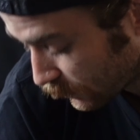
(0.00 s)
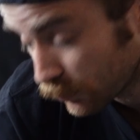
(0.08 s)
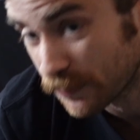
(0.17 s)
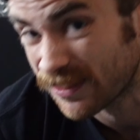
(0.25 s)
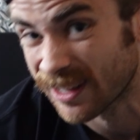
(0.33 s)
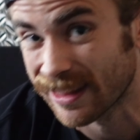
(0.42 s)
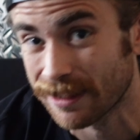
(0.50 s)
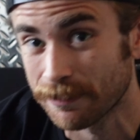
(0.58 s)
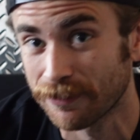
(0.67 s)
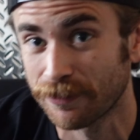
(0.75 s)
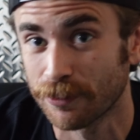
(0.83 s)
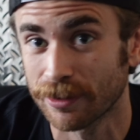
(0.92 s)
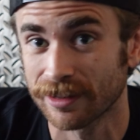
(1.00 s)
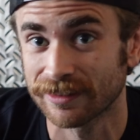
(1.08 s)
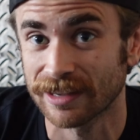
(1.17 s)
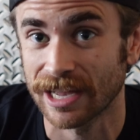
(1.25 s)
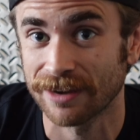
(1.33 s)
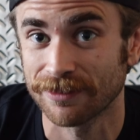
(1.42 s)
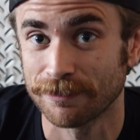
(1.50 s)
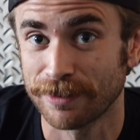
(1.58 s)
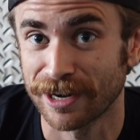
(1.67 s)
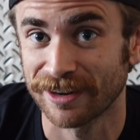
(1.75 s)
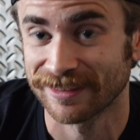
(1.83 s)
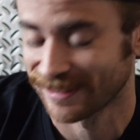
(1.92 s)
because we've done that before and it's kind of
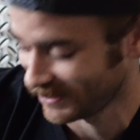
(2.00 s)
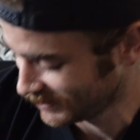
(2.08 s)
embarrassing.